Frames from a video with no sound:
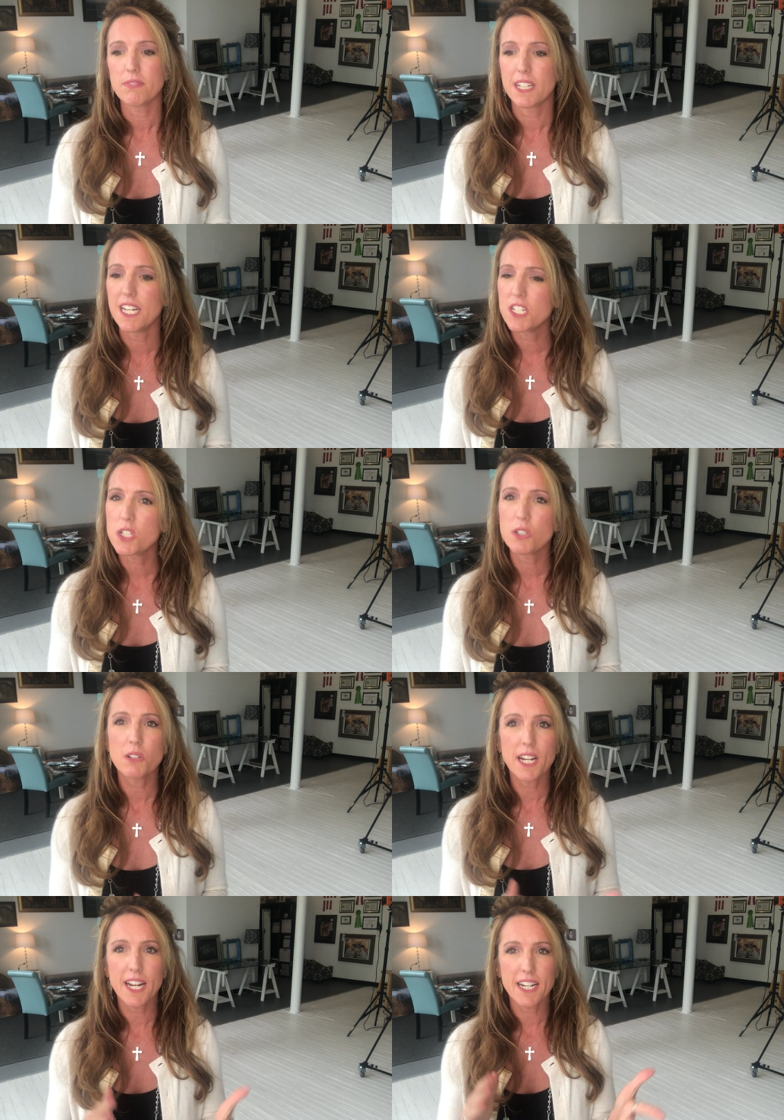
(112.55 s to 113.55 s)
kids are
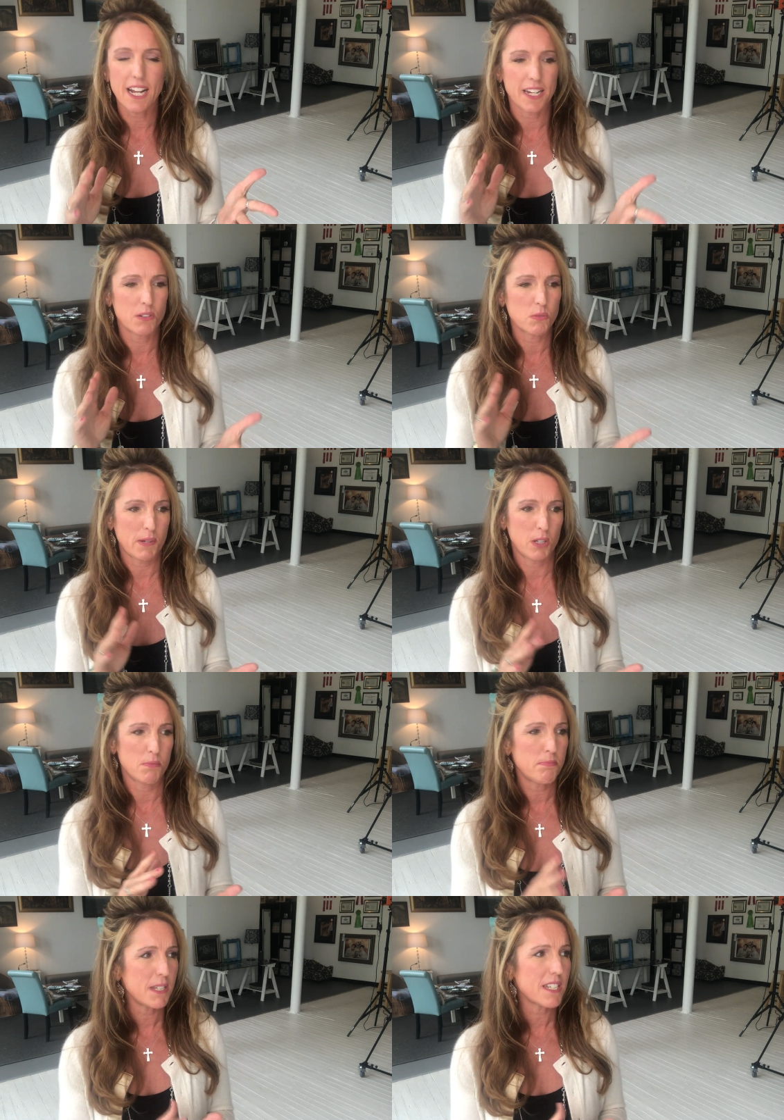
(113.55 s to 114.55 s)
great, I own my
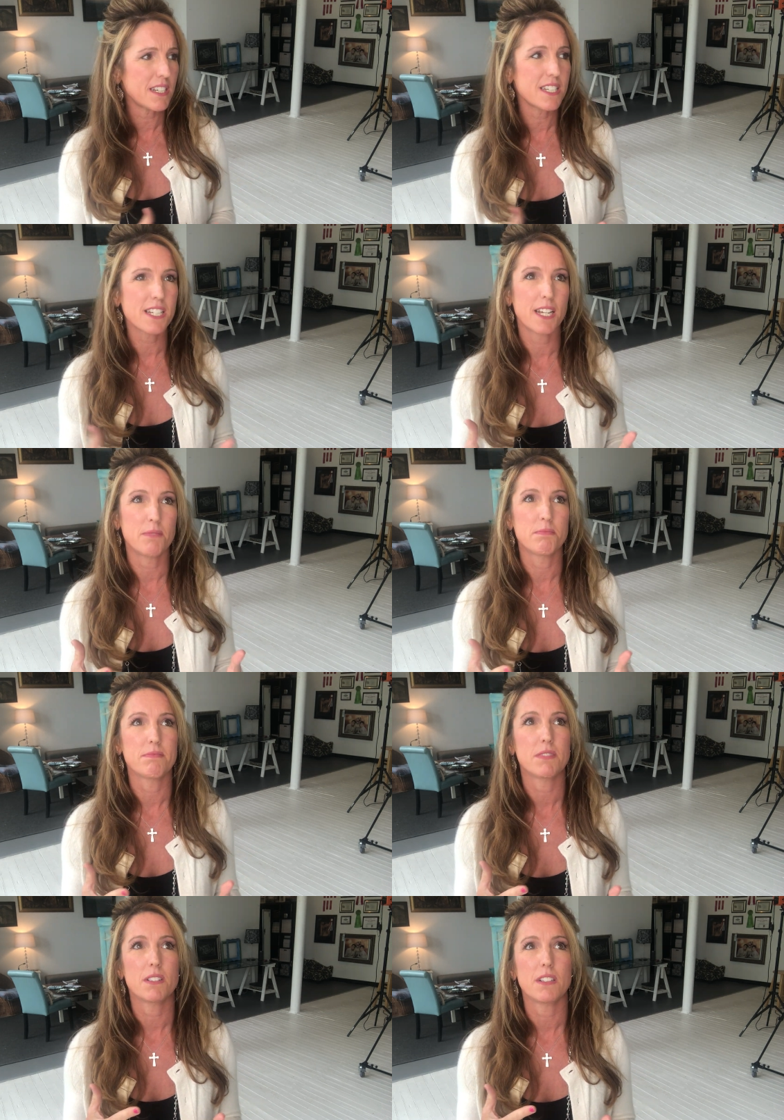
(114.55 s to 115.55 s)
own business, I'm
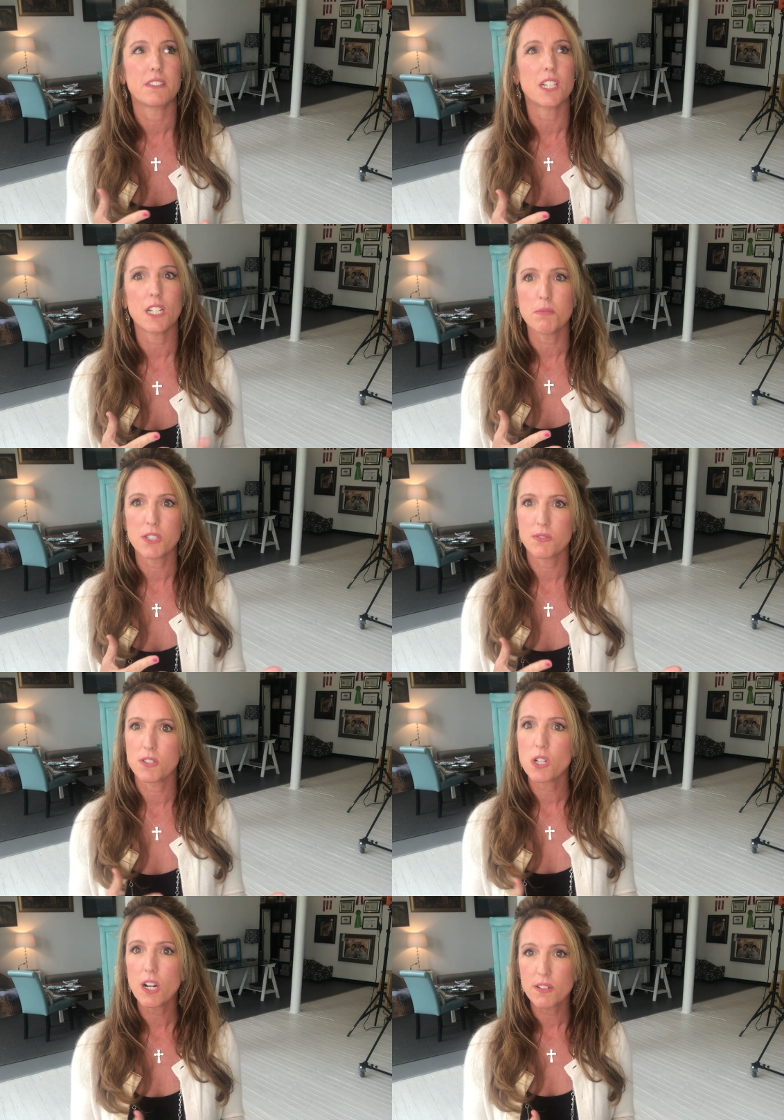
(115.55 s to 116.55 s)
a documentary
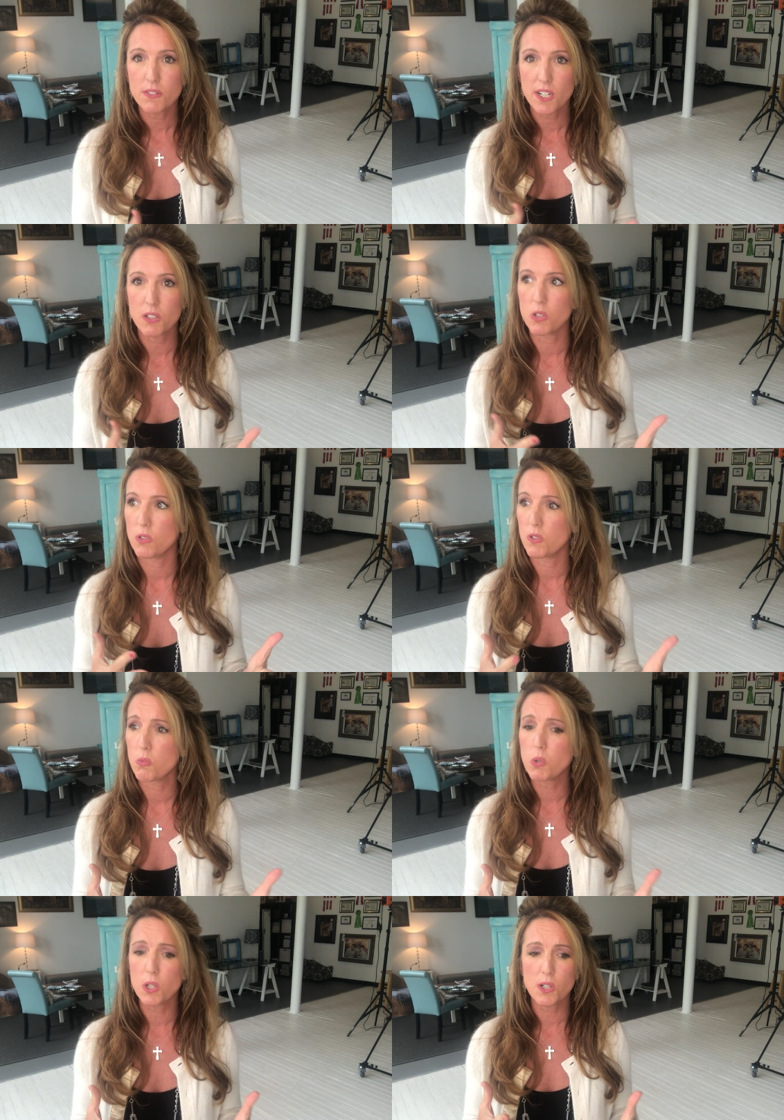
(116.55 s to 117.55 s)
photographer, I go all over
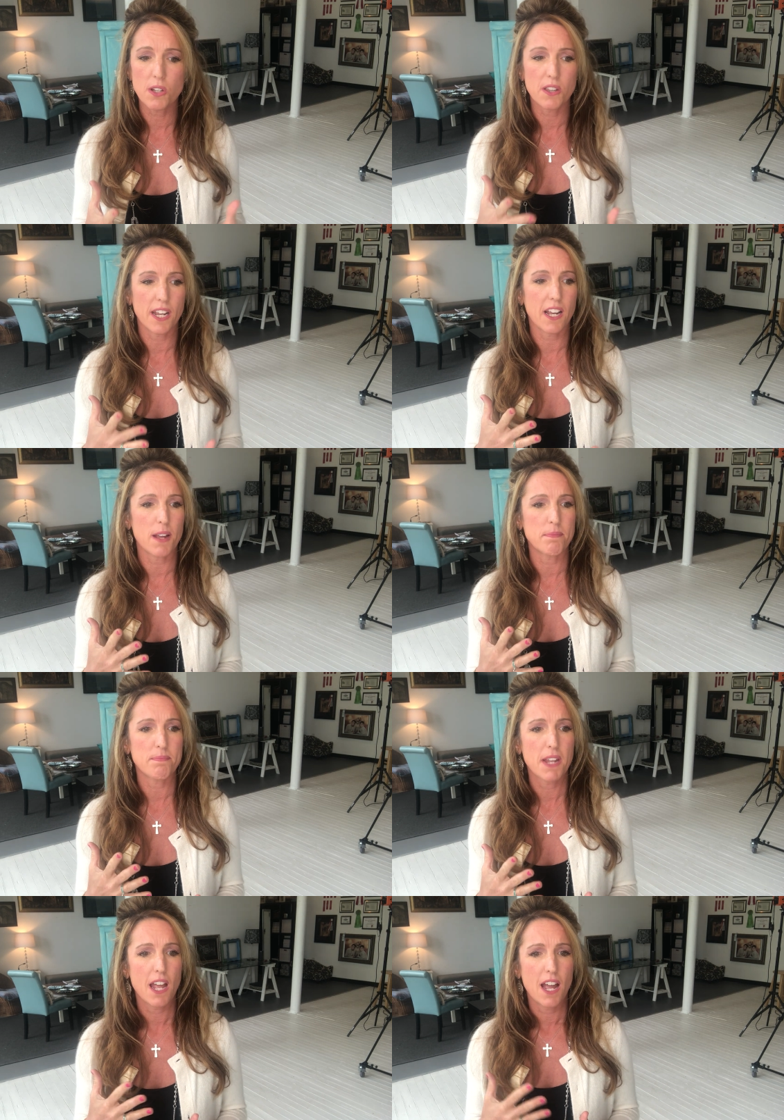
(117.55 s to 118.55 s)
the world, like
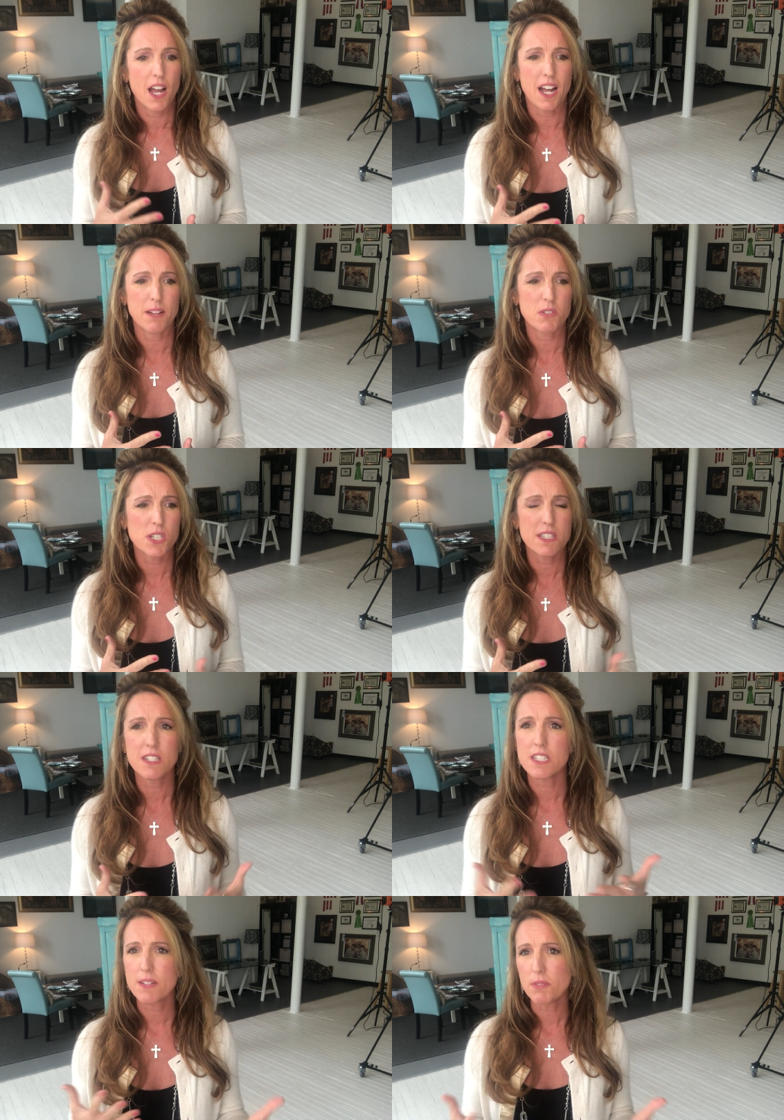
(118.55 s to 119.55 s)
I'm just,
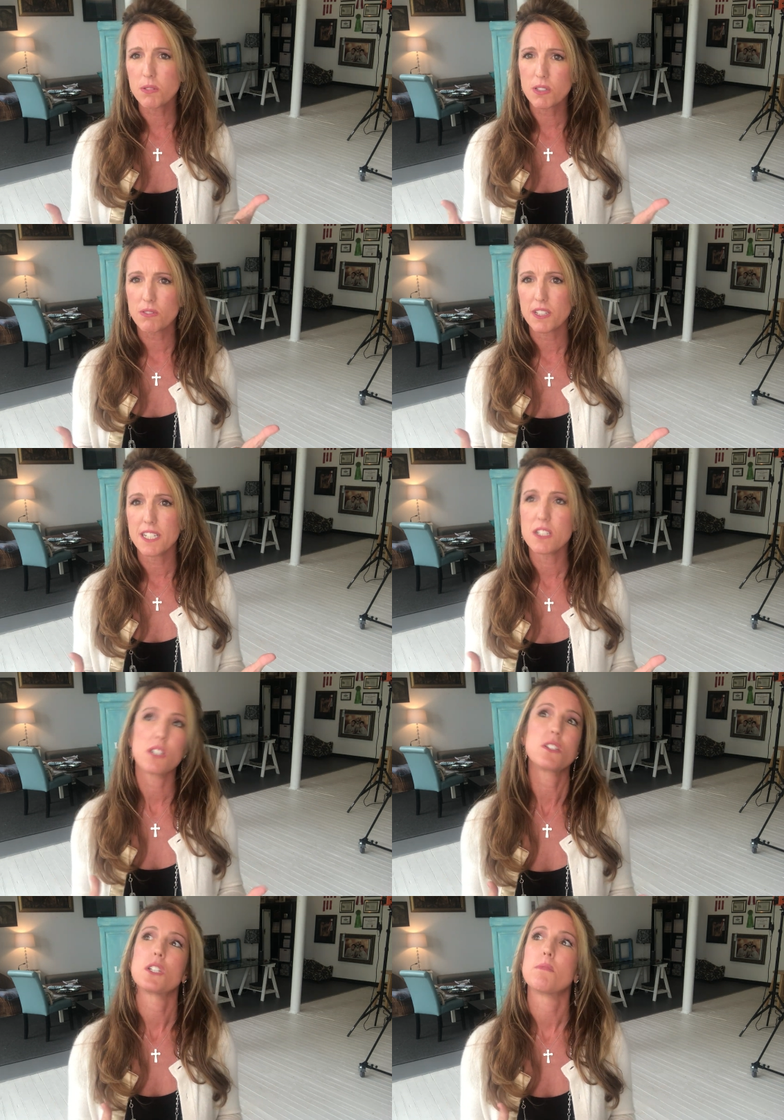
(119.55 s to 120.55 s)
there's something with
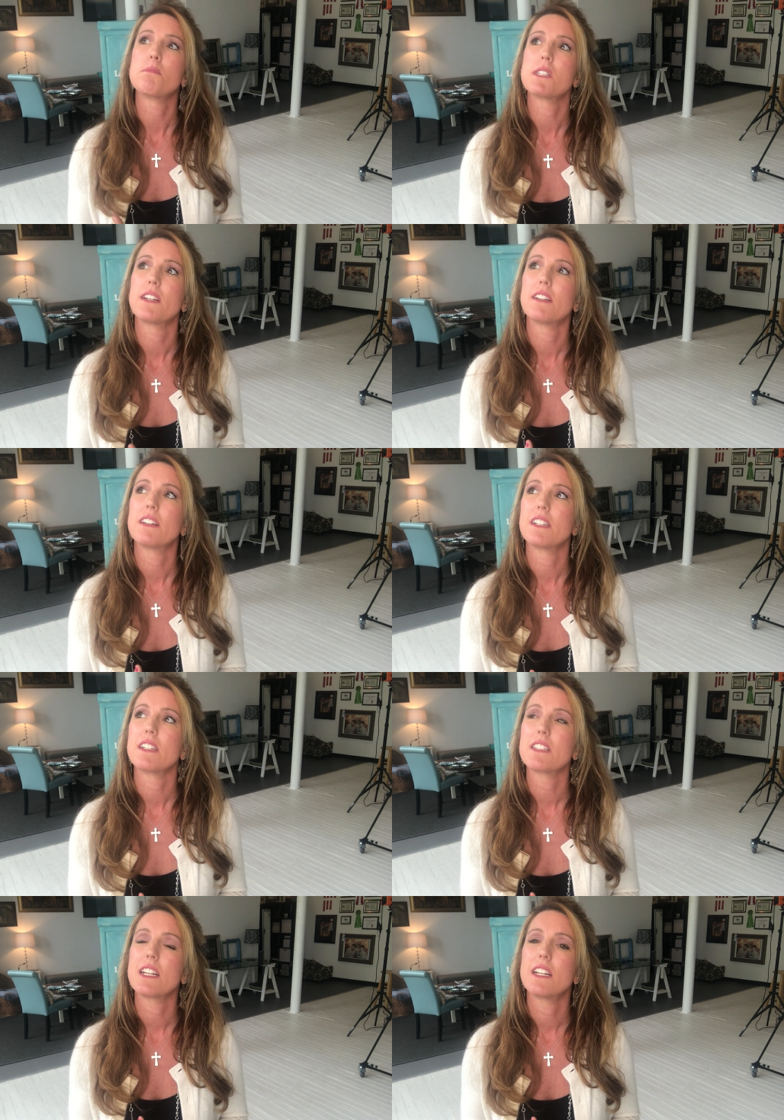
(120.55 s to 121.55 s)
relationships, and
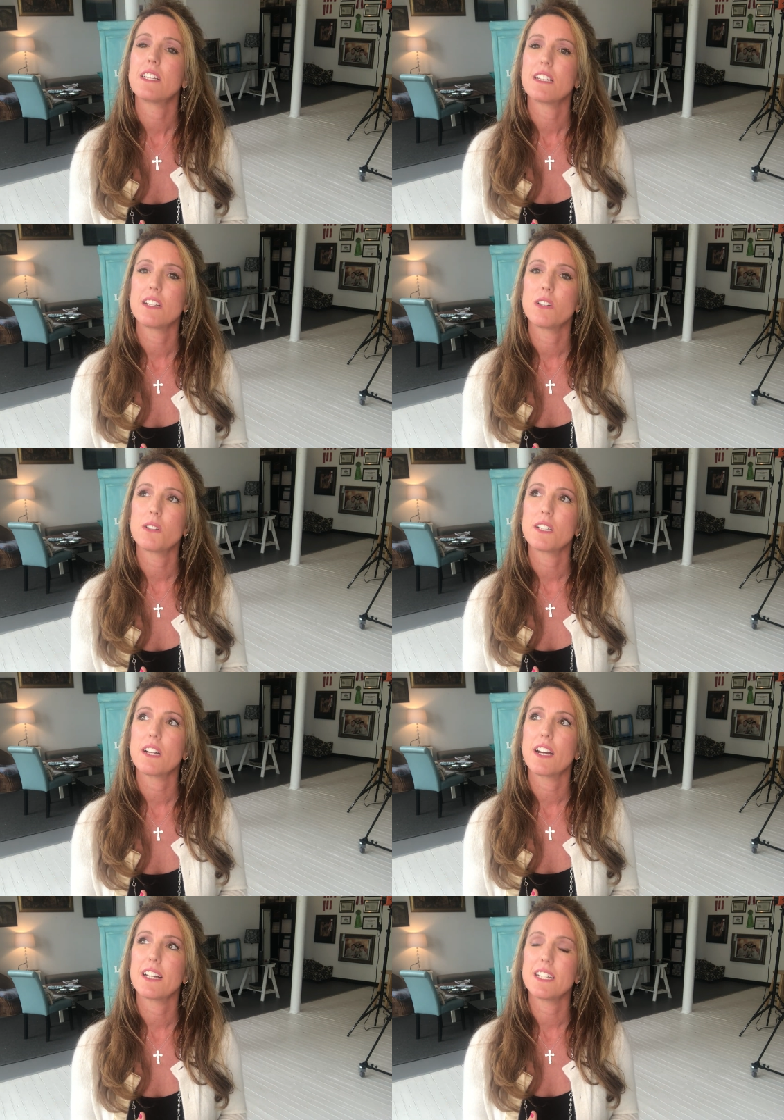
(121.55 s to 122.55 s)

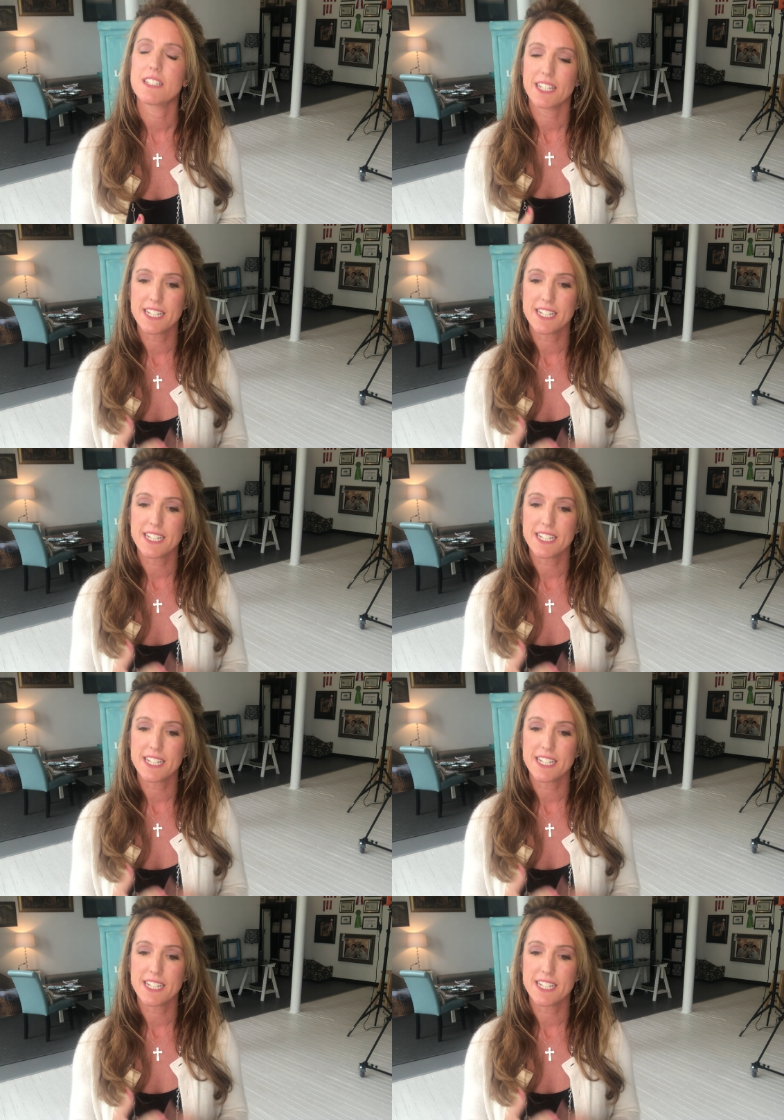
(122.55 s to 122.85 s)
and he's